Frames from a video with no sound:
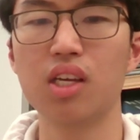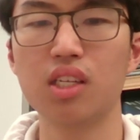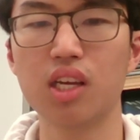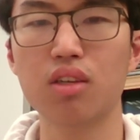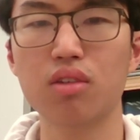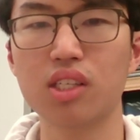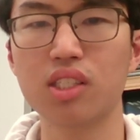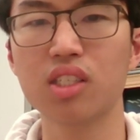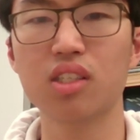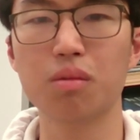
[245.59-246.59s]
Signals and
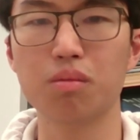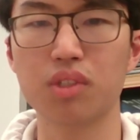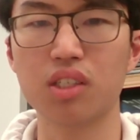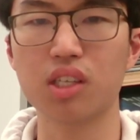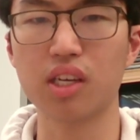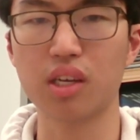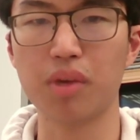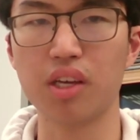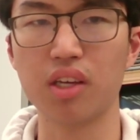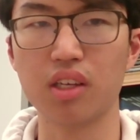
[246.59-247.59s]
systems is like a
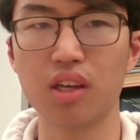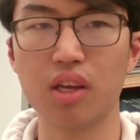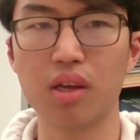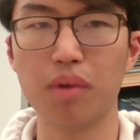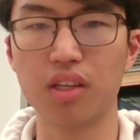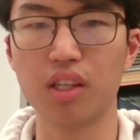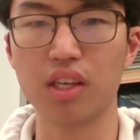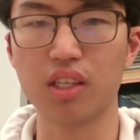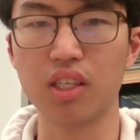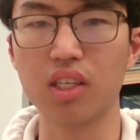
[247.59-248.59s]
big
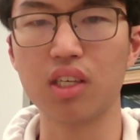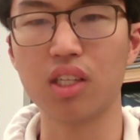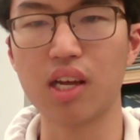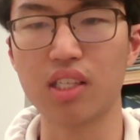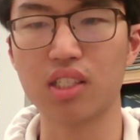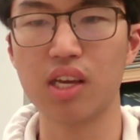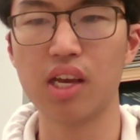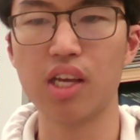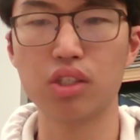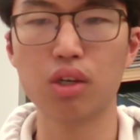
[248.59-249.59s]
like EE class,
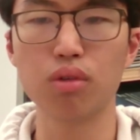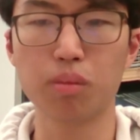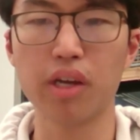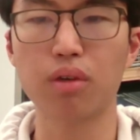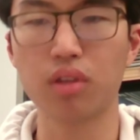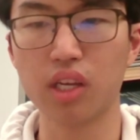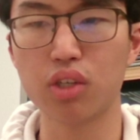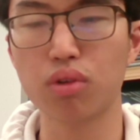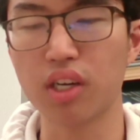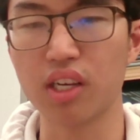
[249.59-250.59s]
and so is
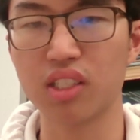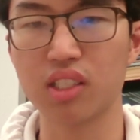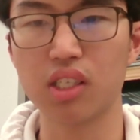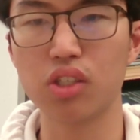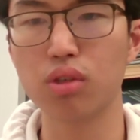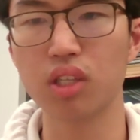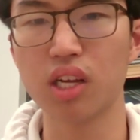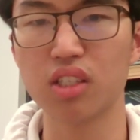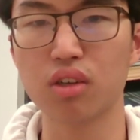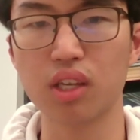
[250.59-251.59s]
microelectronics. These two
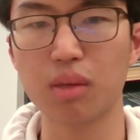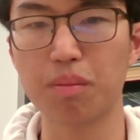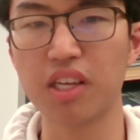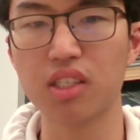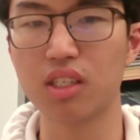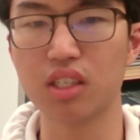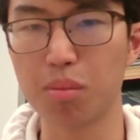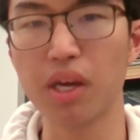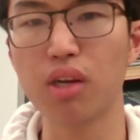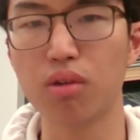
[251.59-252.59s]
classes are like basically
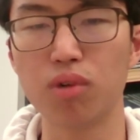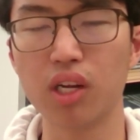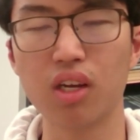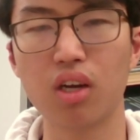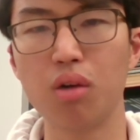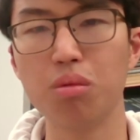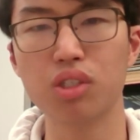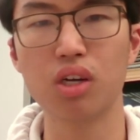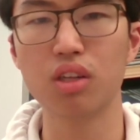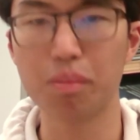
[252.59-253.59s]
what I
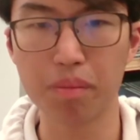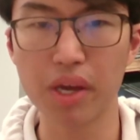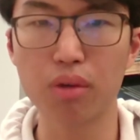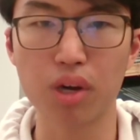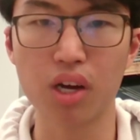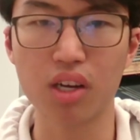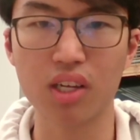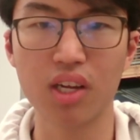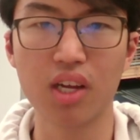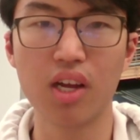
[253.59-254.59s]
almost call the
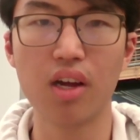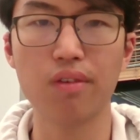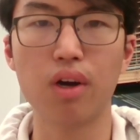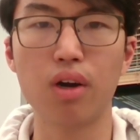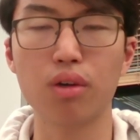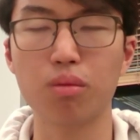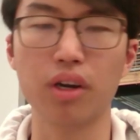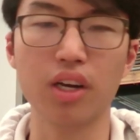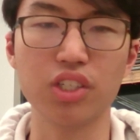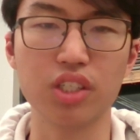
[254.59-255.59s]
bedrock of
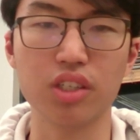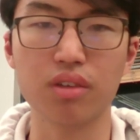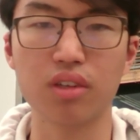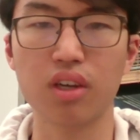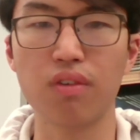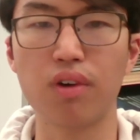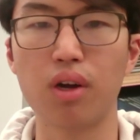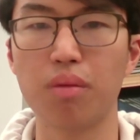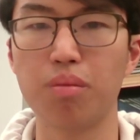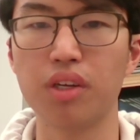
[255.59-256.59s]

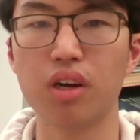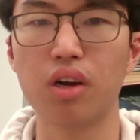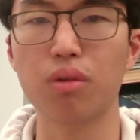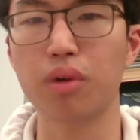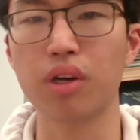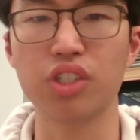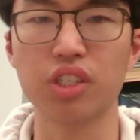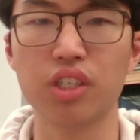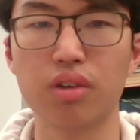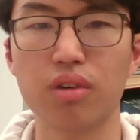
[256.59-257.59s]
of being a hardware
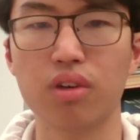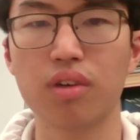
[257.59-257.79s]
engineer.